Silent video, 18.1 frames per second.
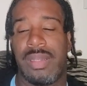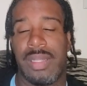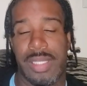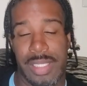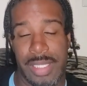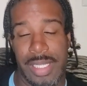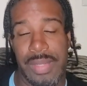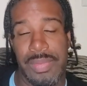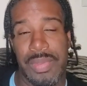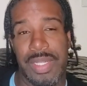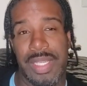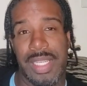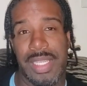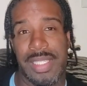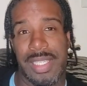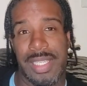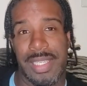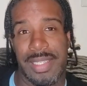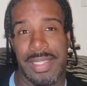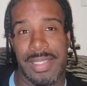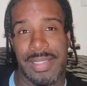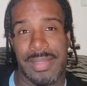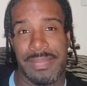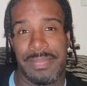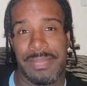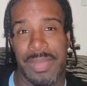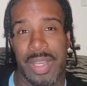let's see what this is.
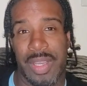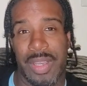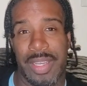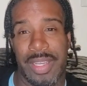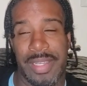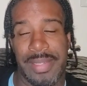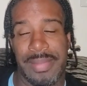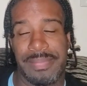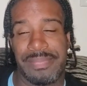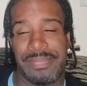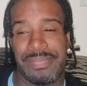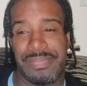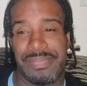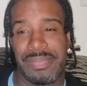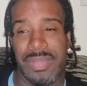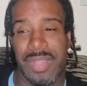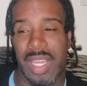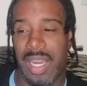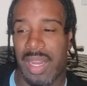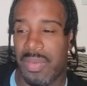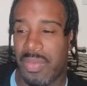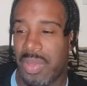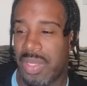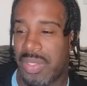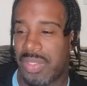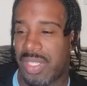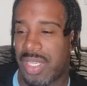All right. but I
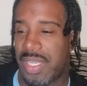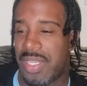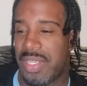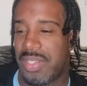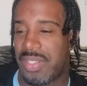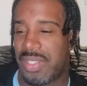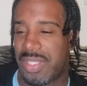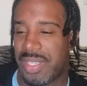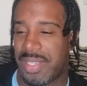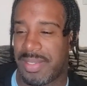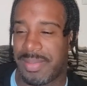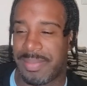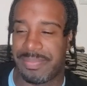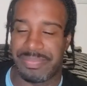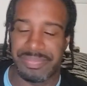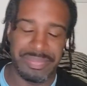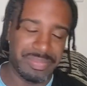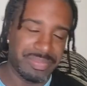will tell you some.